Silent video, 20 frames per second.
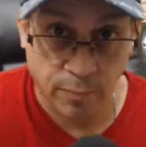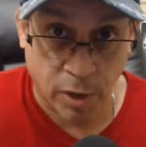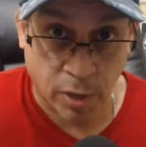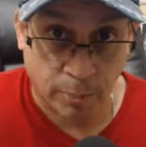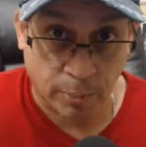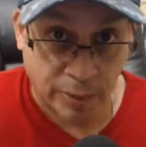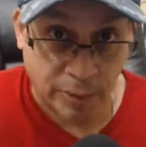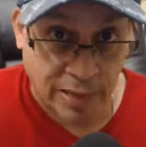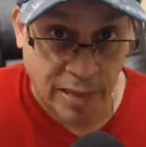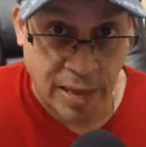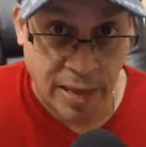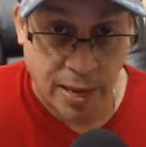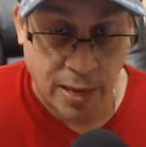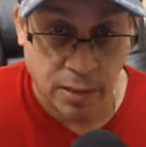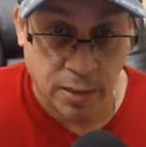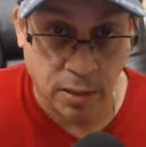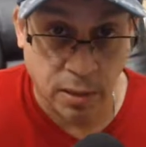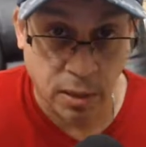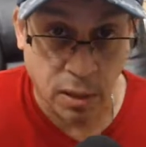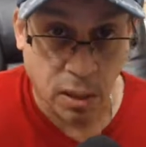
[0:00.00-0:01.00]
a
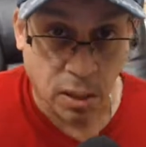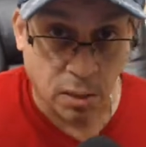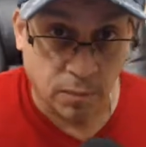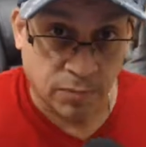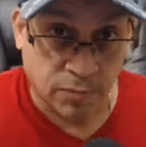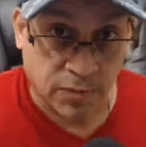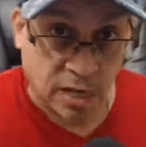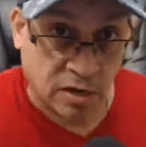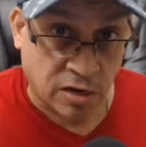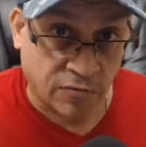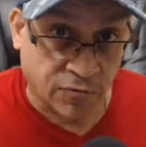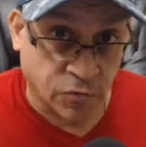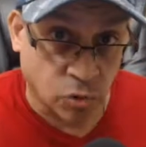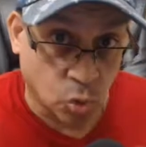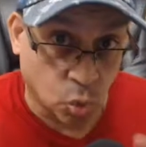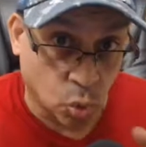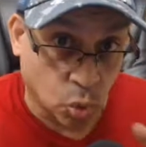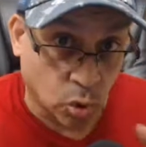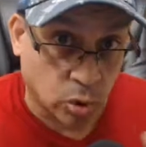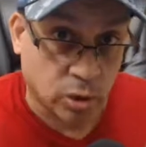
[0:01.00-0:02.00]
plan that if
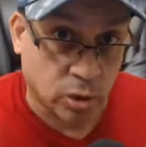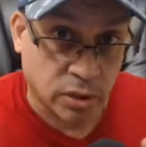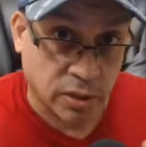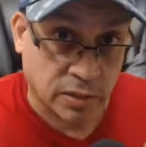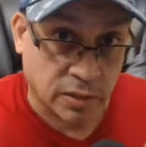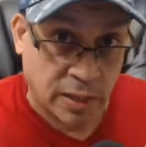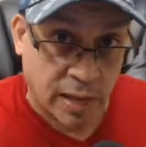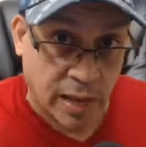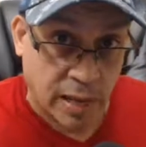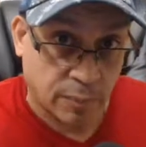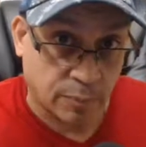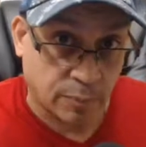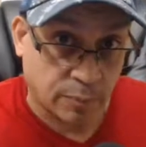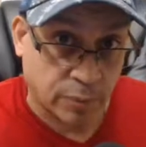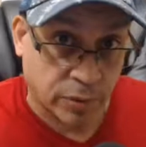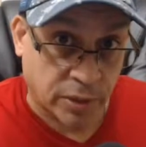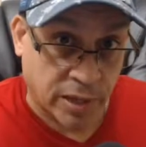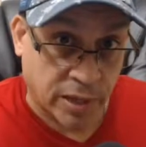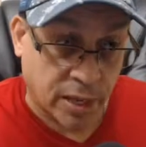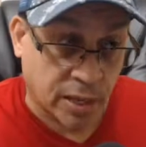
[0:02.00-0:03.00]
you work that
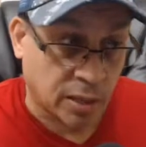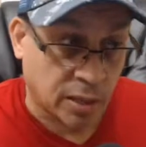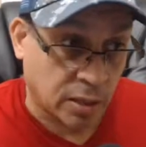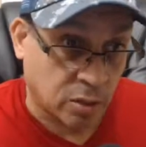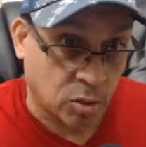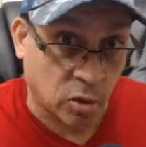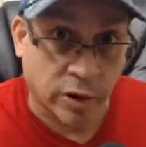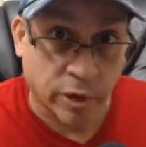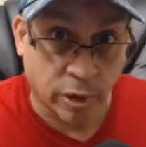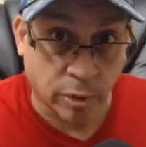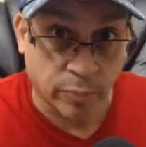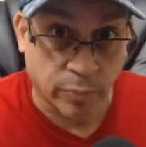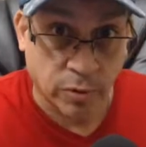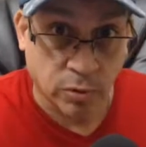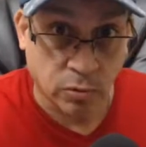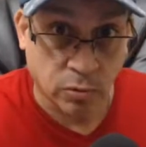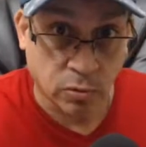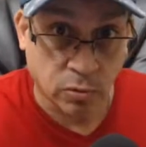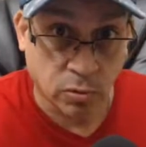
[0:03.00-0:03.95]
plan, it'll help you.